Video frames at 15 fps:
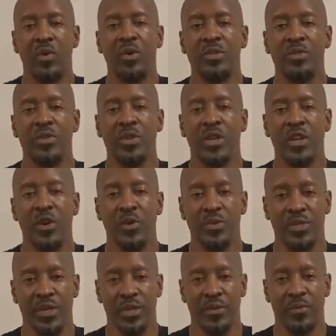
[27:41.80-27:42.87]
On to the
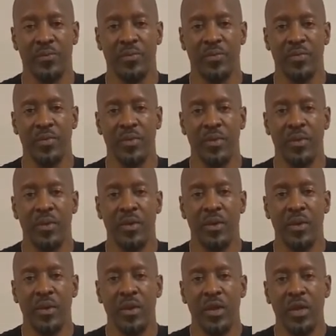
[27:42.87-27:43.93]
closing.
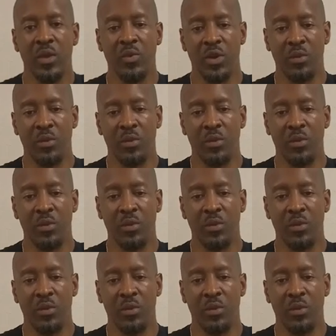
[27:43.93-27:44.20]
You